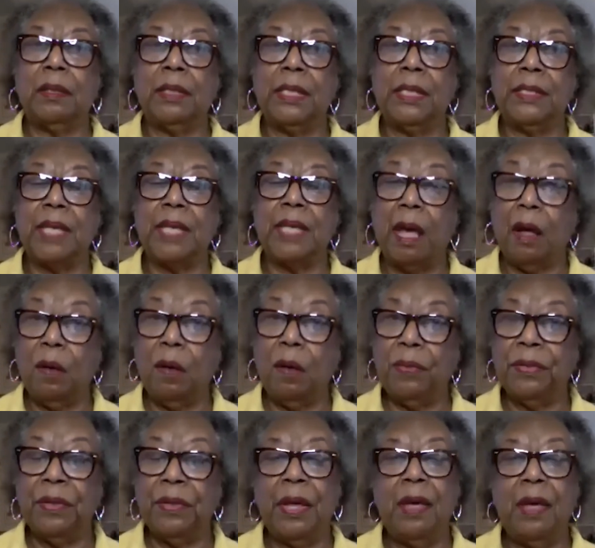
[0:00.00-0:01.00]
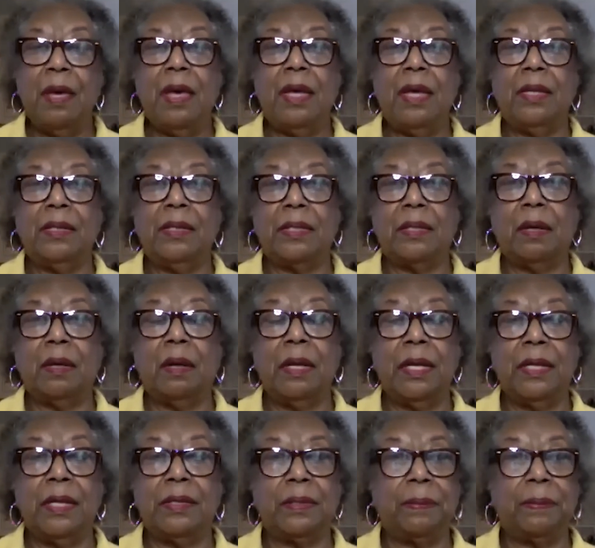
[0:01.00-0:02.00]
health,
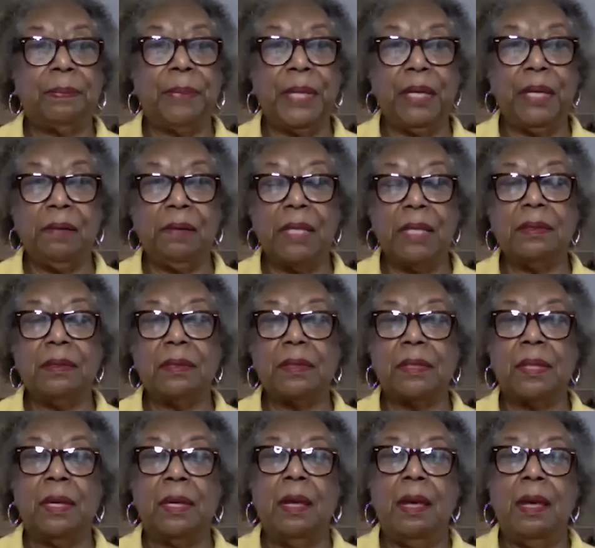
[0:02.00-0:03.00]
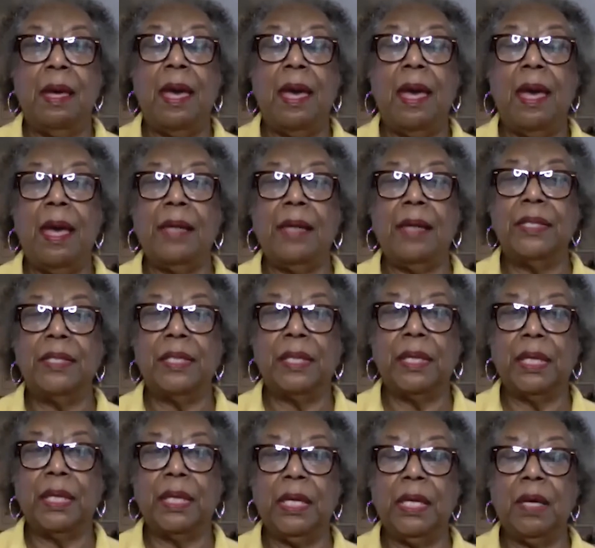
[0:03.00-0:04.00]
his appearance. And
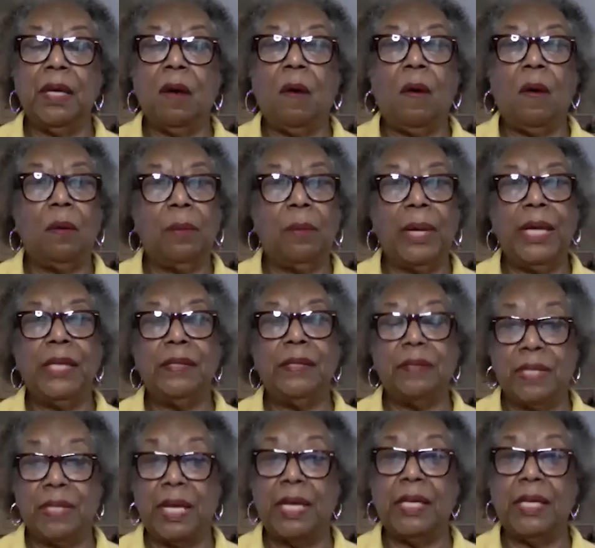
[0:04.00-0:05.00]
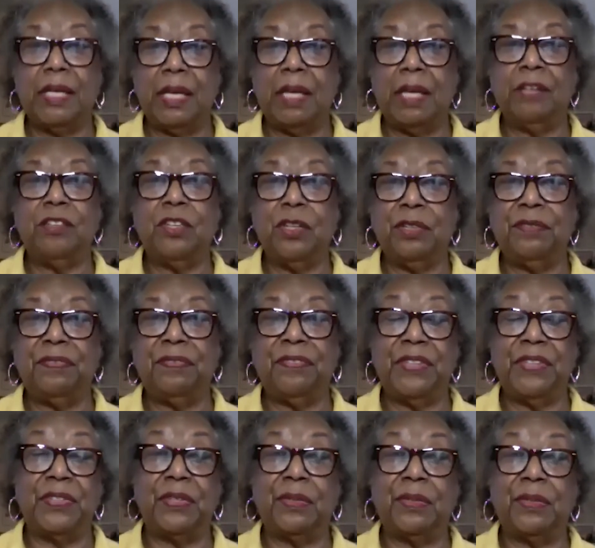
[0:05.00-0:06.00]
he always stayed in good
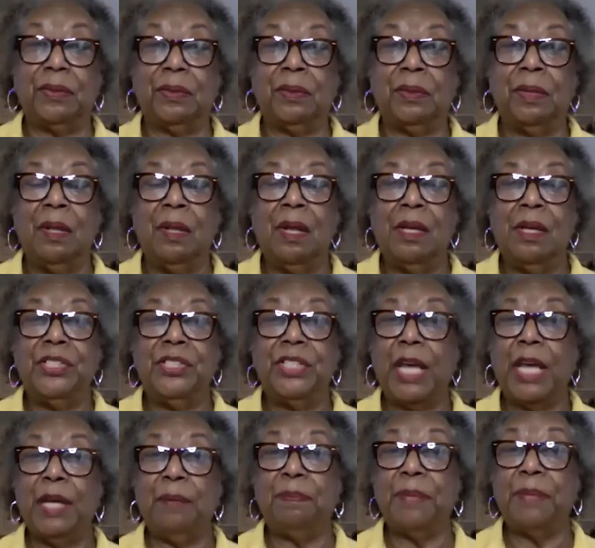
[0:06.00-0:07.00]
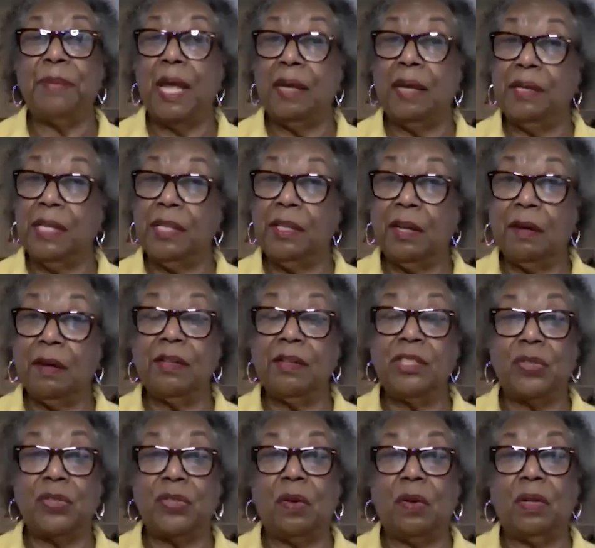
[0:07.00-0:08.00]
physical shape and
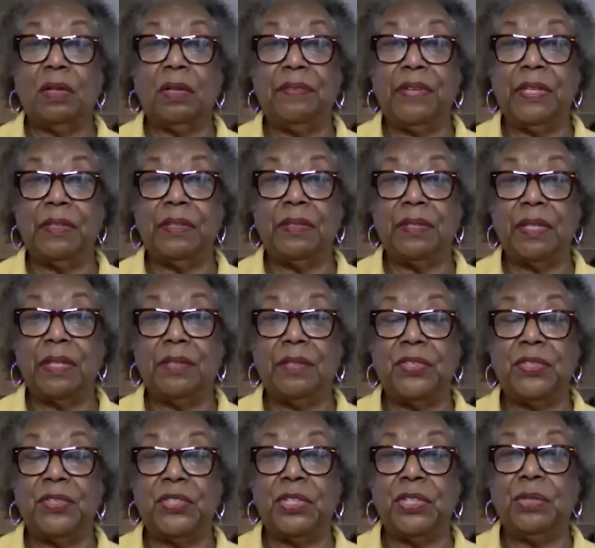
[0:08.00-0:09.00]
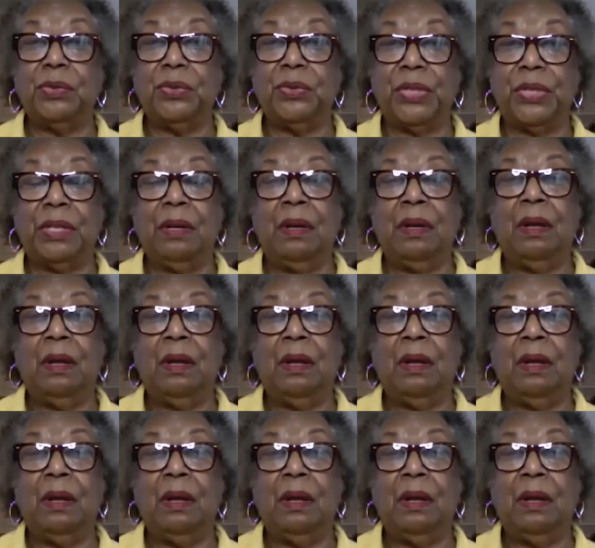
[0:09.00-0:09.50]
encouraged all of his children